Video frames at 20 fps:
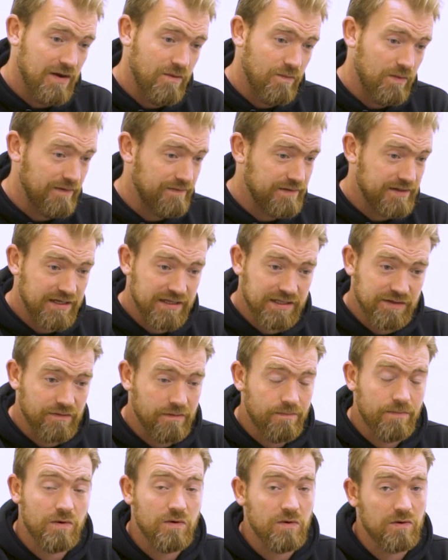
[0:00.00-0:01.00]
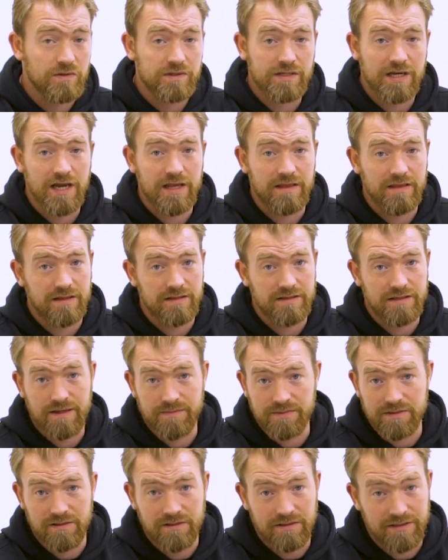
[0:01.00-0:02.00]
we've seen the reports, and there's
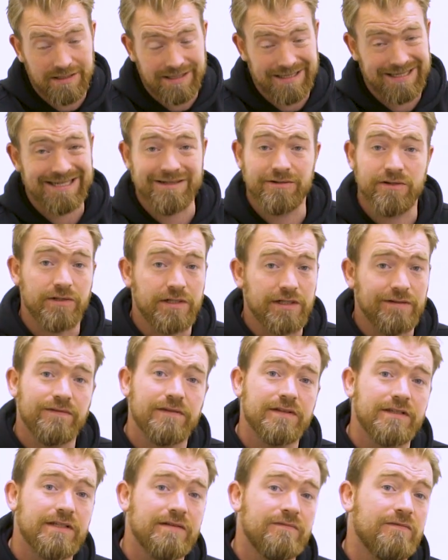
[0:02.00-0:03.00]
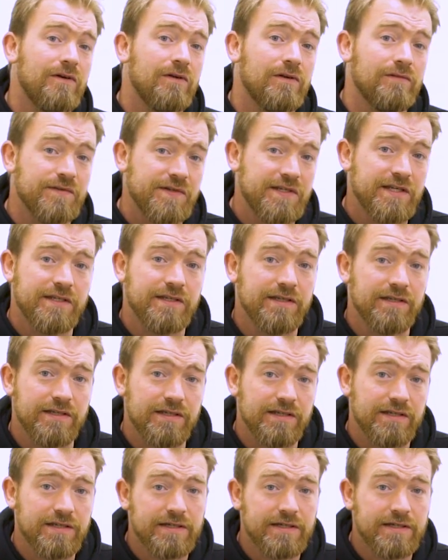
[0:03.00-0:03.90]
absolutely zero difference in rolling resistance.